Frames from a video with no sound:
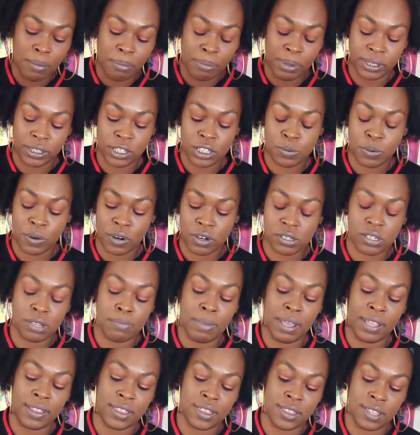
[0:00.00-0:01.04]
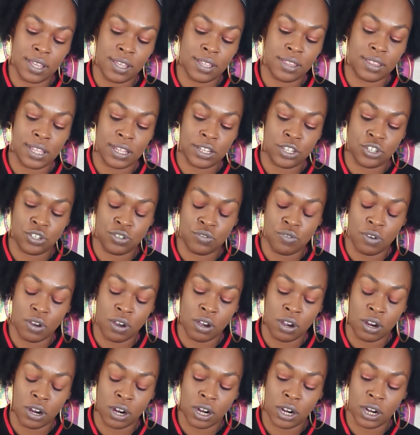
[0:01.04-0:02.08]
But this person may think that you
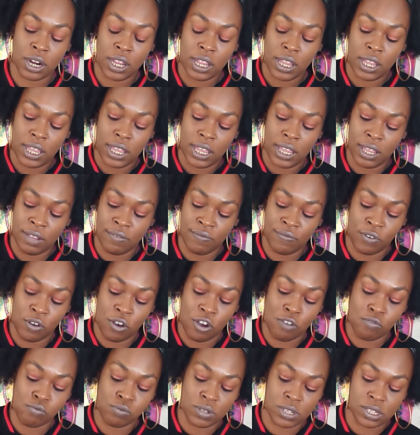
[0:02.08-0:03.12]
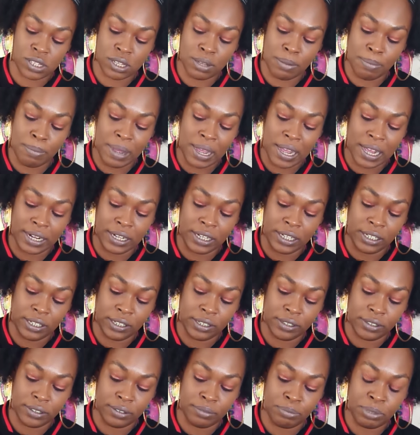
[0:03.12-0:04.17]
are involved with somebody
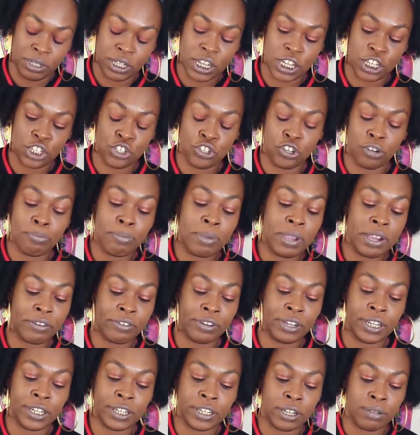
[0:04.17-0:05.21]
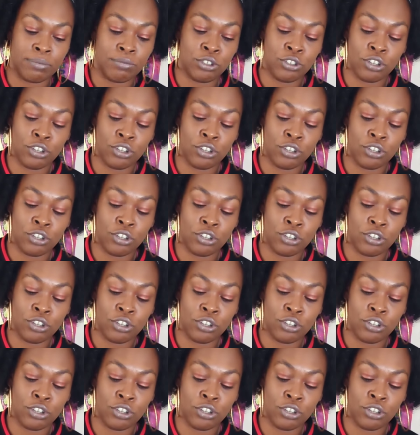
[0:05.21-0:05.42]
because you're mirroring them.